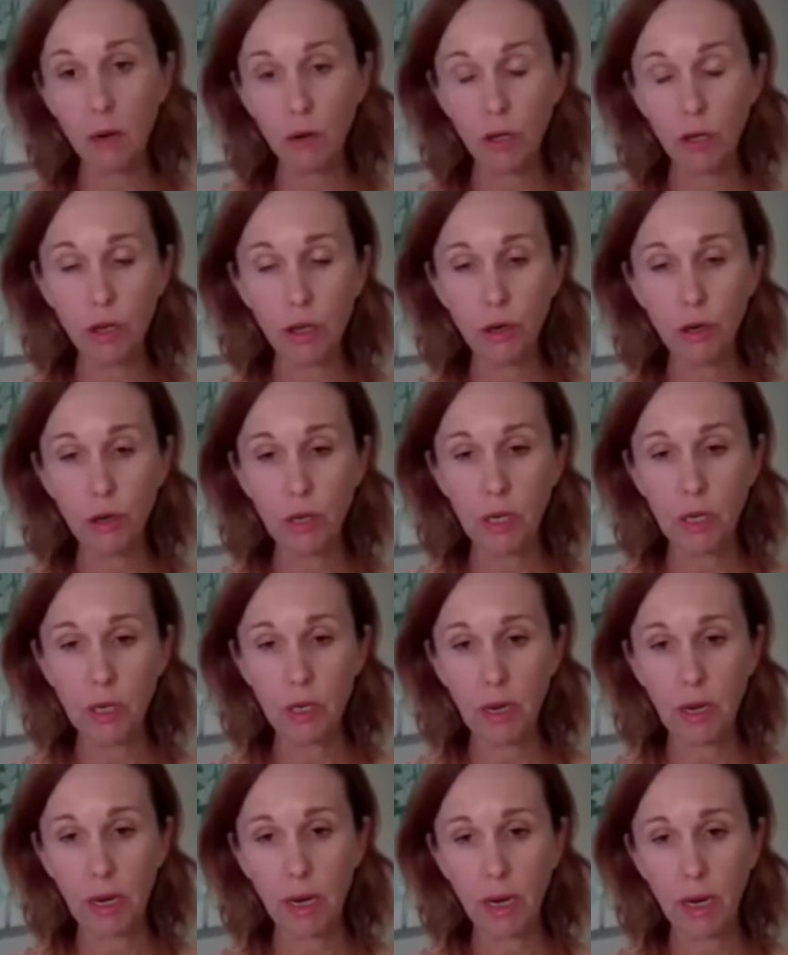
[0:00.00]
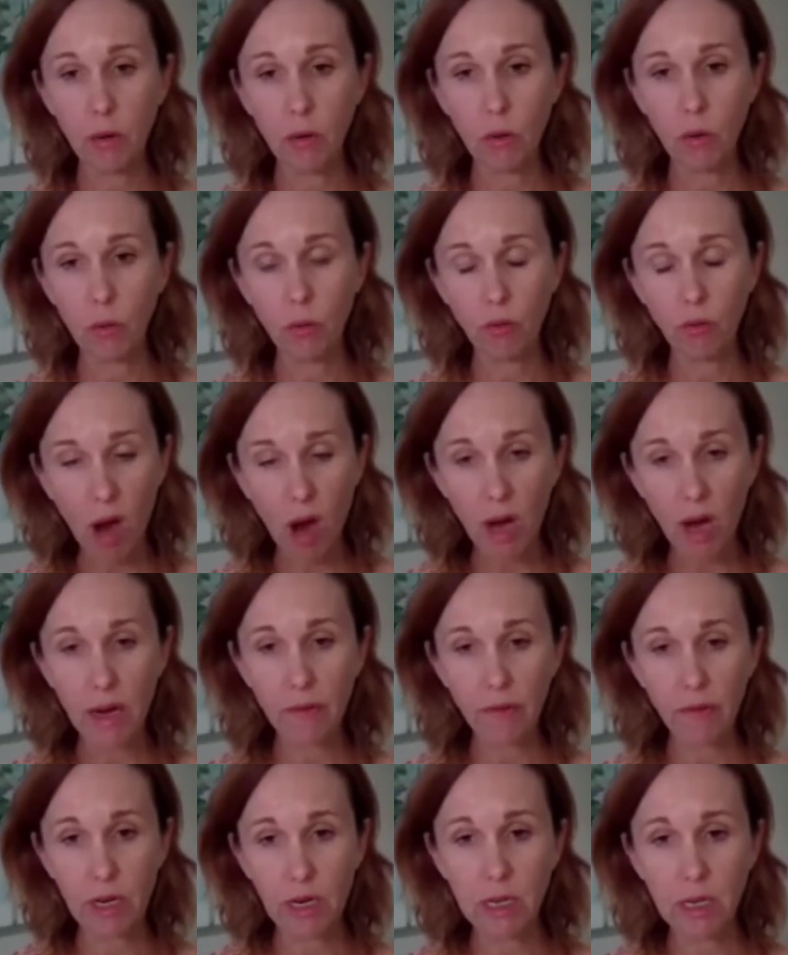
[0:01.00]
or choose to sing or write
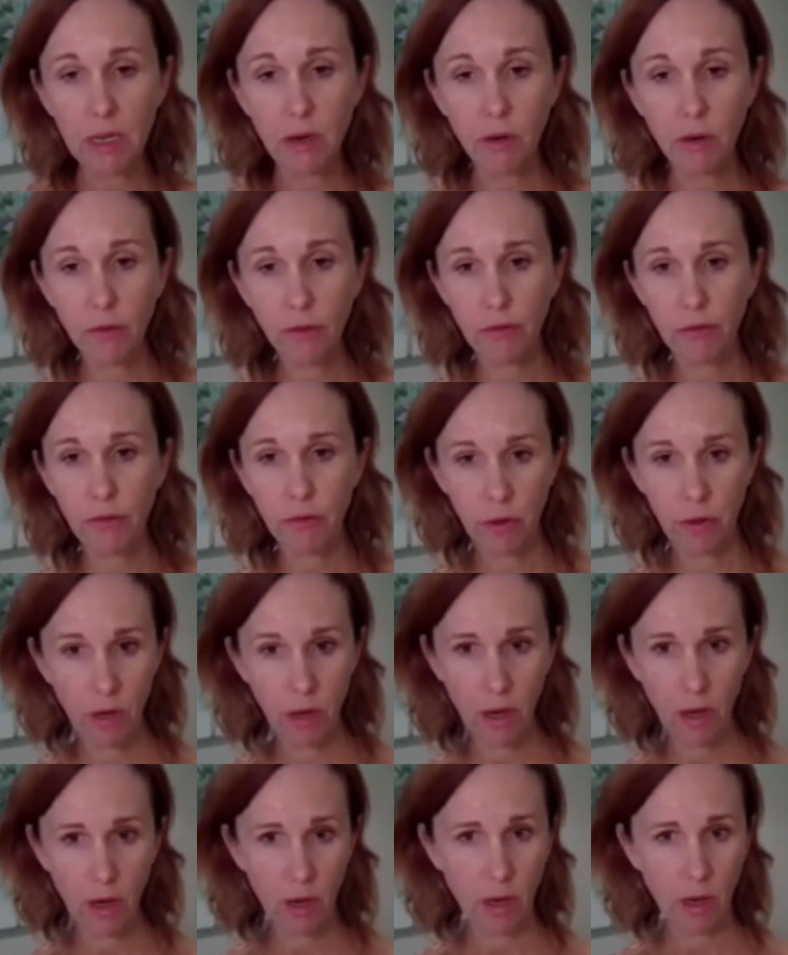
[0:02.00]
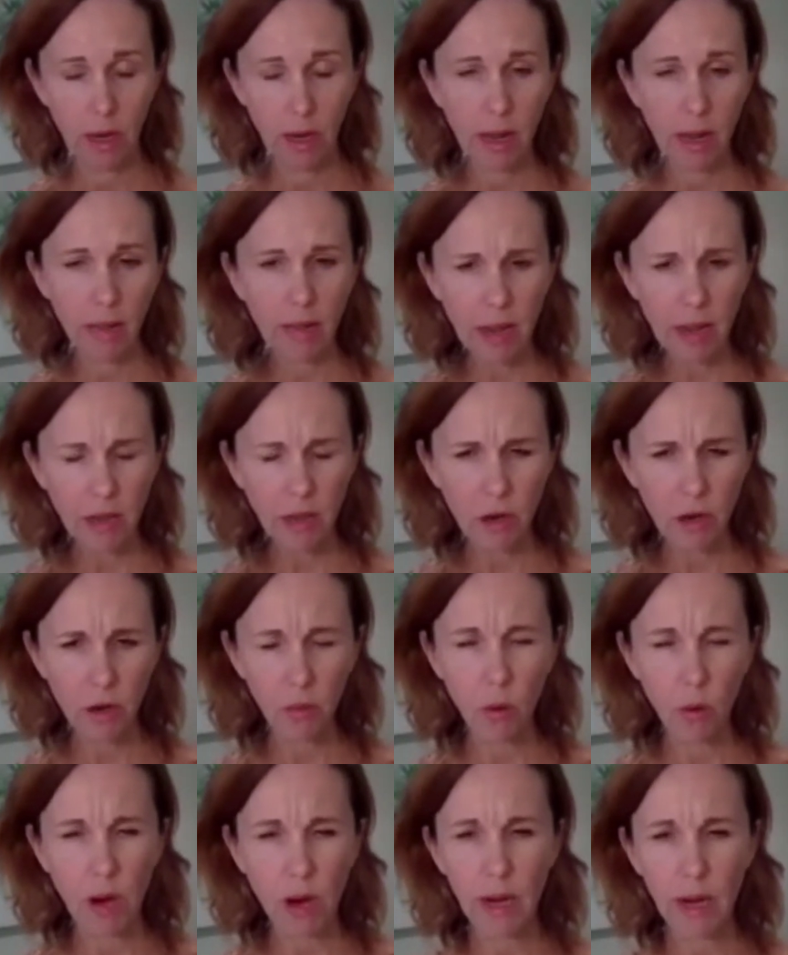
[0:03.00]
for yourself in that
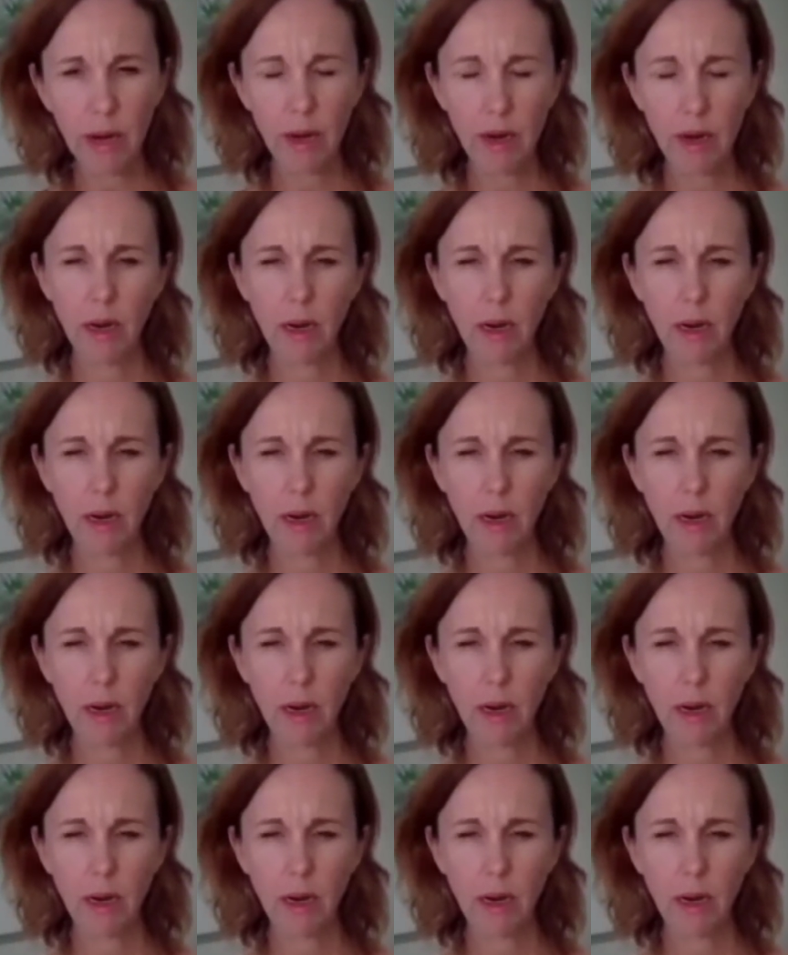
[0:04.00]
certain way?